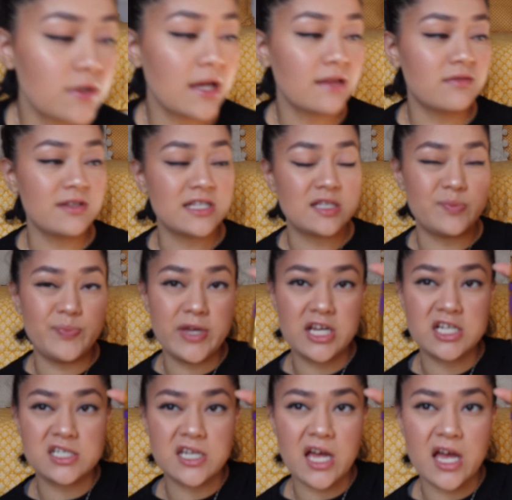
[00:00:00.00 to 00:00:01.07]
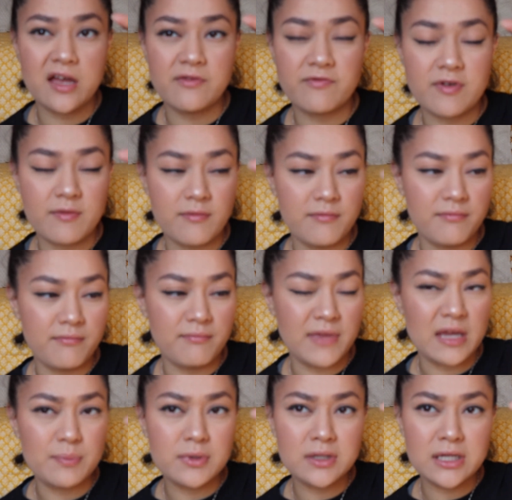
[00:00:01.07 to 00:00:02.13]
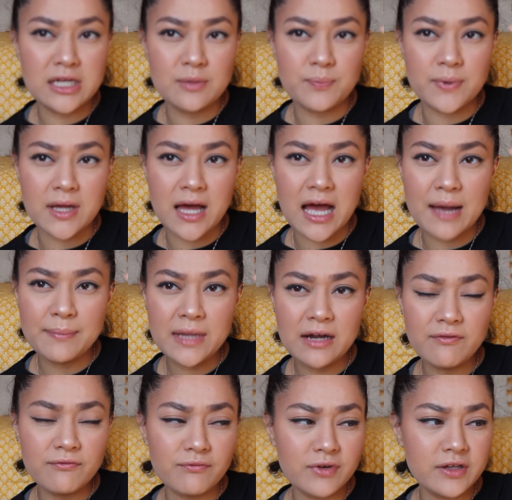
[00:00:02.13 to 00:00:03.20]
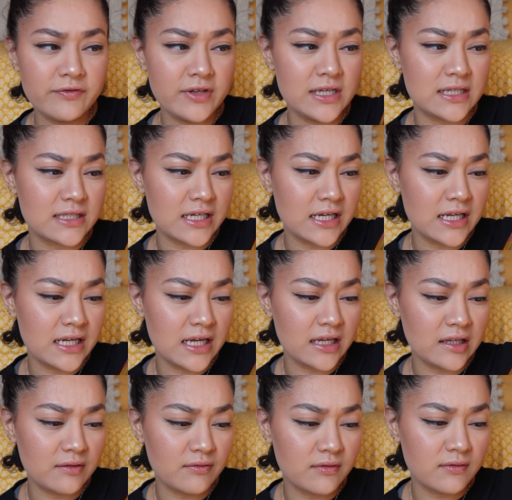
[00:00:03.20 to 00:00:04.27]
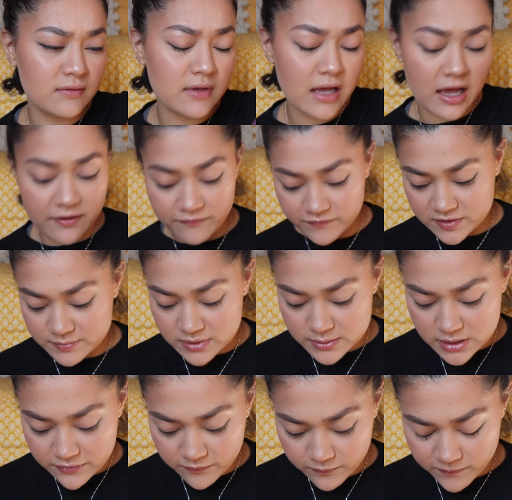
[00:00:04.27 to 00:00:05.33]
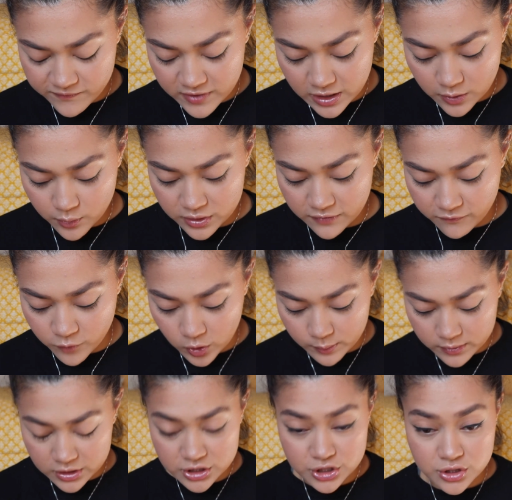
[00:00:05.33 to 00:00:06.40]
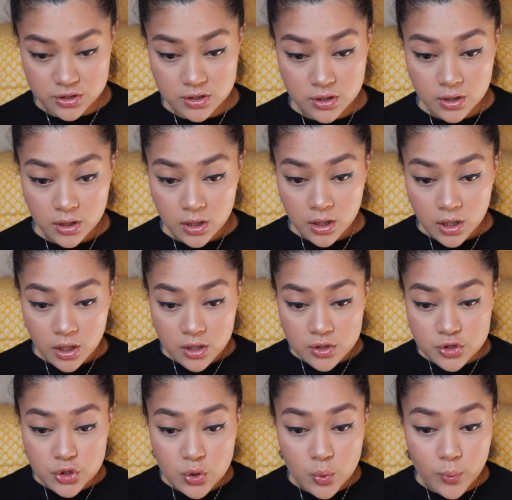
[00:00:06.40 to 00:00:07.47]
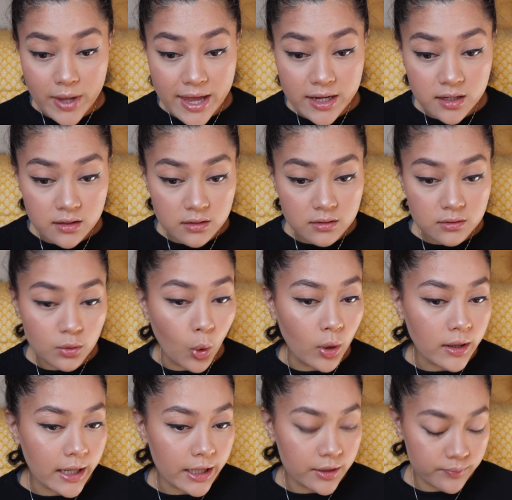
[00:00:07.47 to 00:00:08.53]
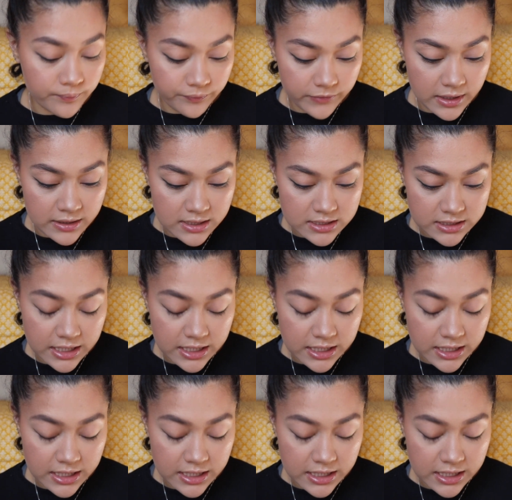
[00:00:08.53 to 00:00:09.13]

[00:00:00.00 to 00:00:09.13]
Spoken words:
got this Big Shot from Maybelline, but I'm not really digging it. Sometimes I feel like when the formula is too wet, or like in this